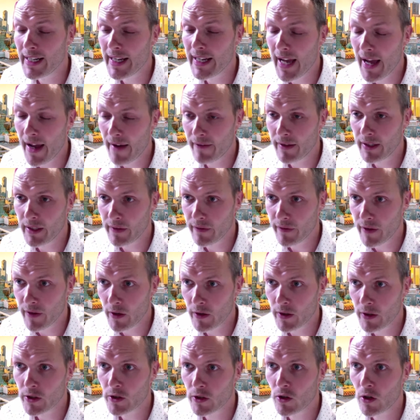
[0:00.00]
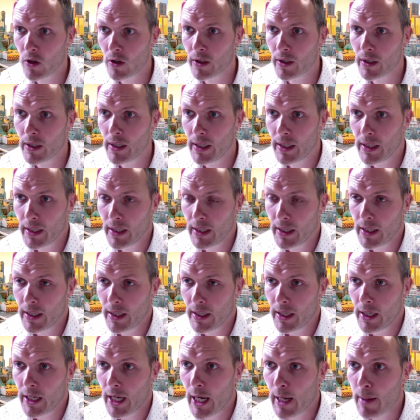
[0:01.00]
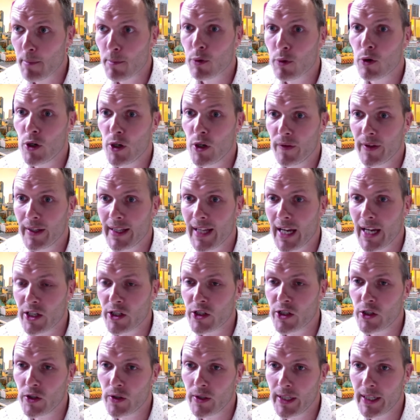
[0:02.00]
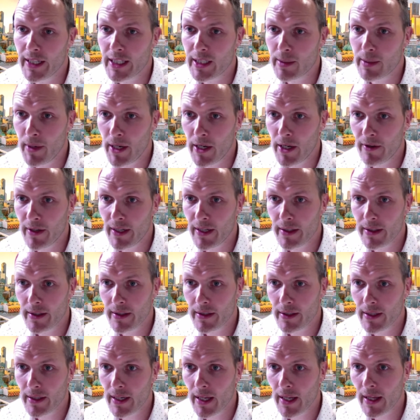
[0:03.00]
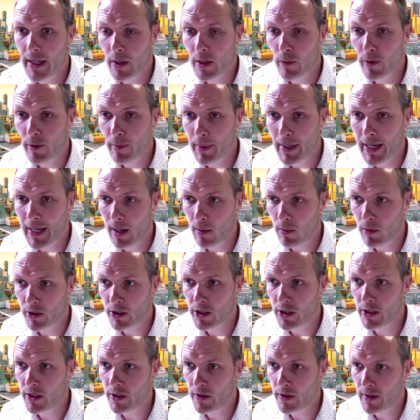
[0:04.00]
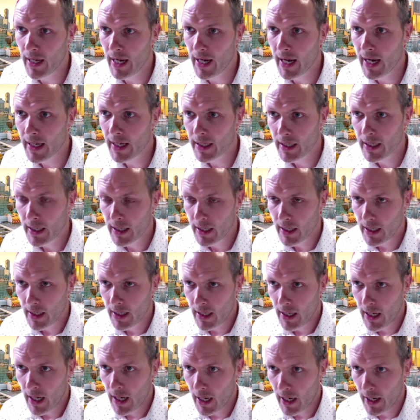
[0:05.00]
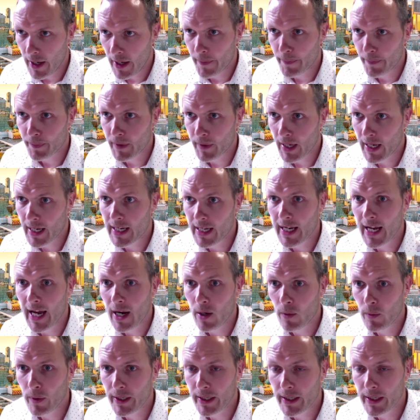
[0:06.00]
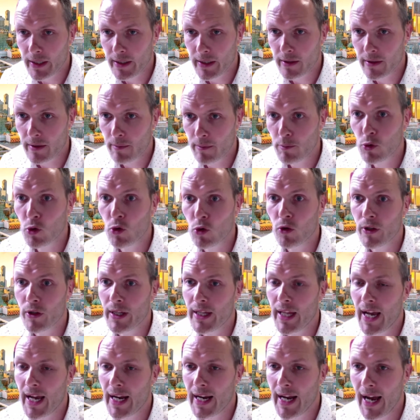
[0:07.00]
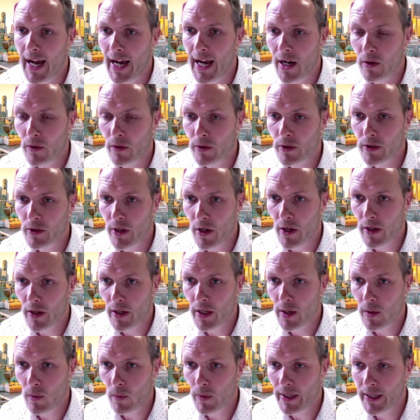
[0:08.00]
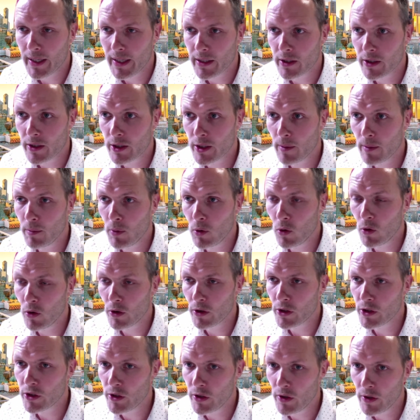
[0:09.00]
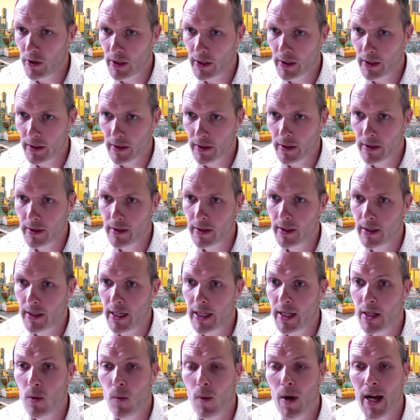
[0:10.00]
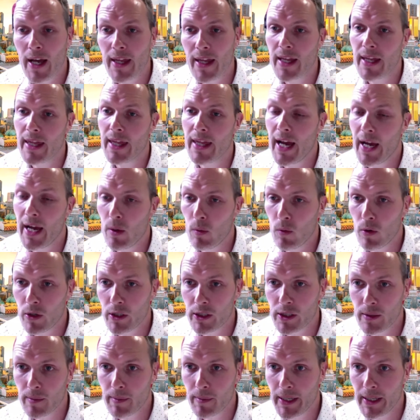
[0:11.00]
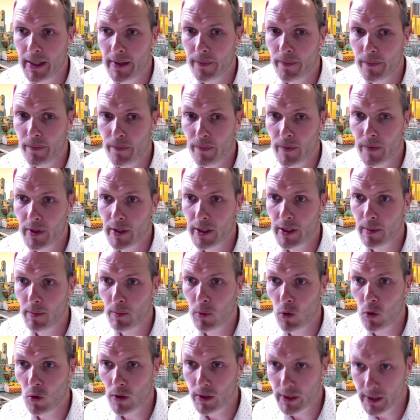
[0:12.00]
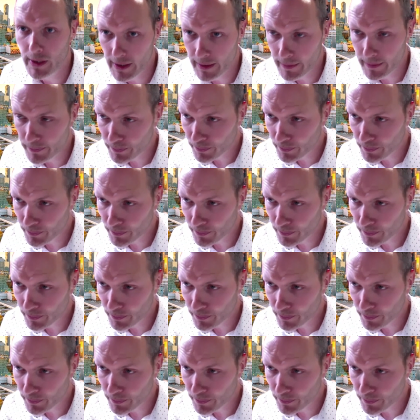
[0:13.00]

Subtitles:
heavily focused on improving that student experience, and I think we've been able to do that. And now we can broaden that out so that we can support students in the way that they want to be supported.